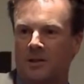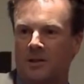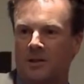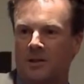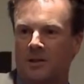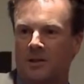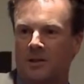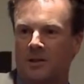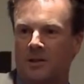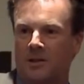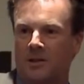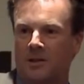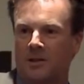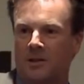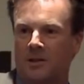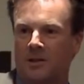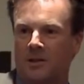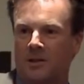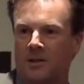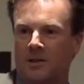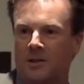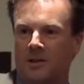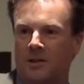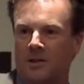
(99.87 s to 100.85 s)

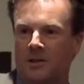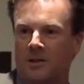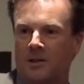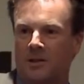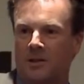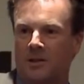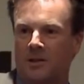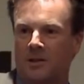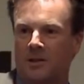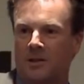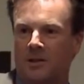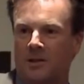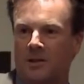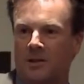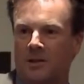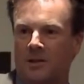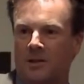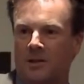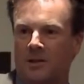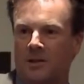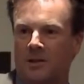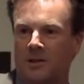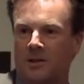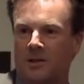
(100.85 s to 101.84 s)

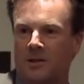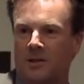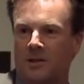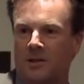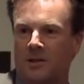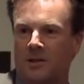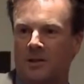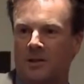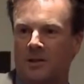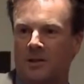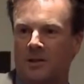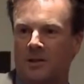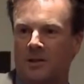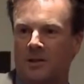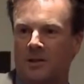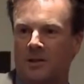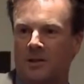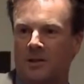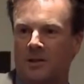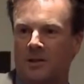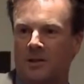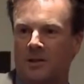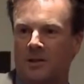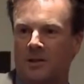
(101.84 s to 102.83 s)

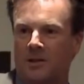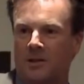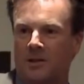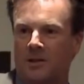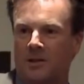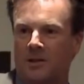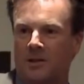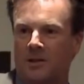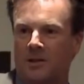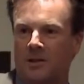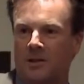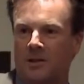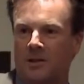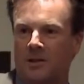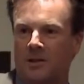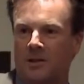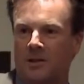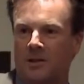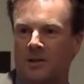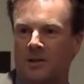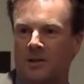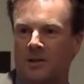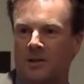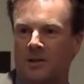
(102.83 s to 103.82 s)

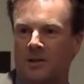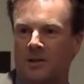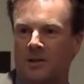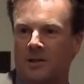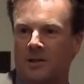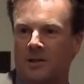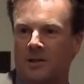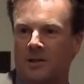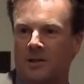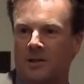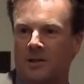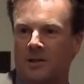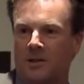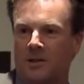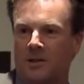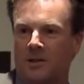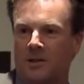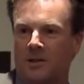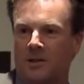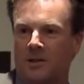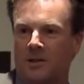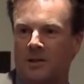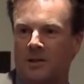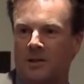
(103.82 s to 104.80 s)

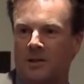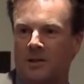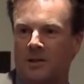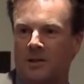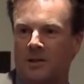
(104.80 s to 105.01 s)
(no lip movement)